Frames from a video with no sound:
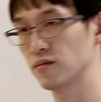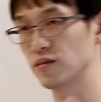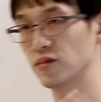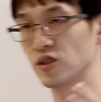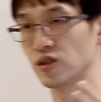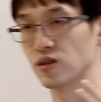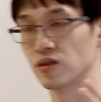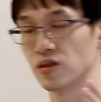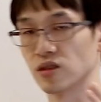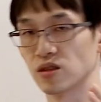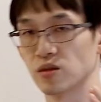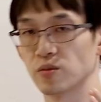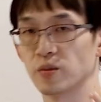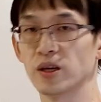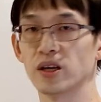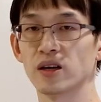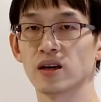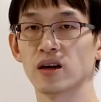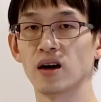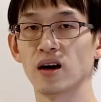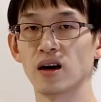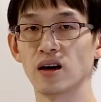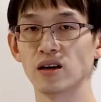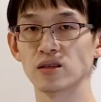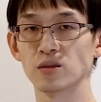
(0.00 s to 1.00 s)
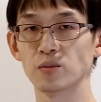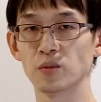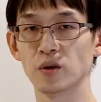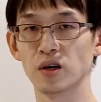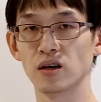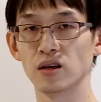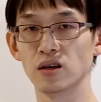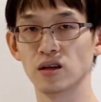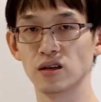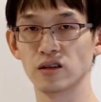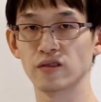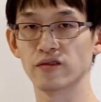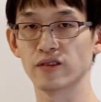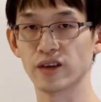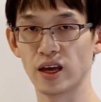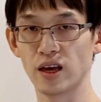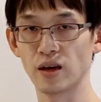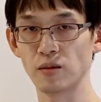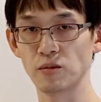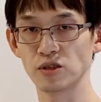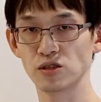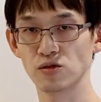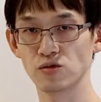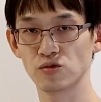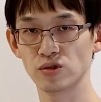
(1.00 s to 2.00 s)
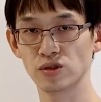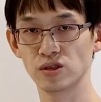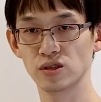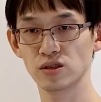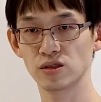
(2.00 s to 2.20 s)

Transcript: is being asked by a lot of chemists